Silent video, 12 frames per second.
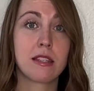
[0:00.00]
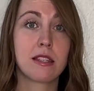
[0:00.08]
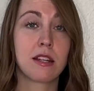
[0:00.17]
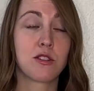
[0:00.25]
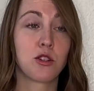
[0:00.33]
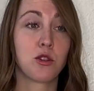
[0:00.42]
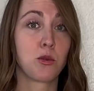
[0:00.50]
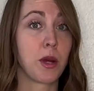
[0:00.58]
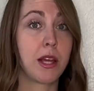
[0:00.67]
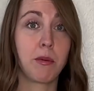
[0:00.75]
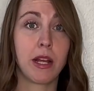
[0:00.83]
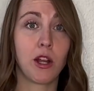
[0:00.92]
That's a
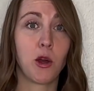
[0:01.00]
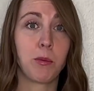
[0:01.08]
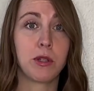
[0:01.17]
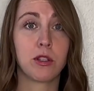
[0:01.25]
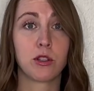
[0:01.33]
great way to open your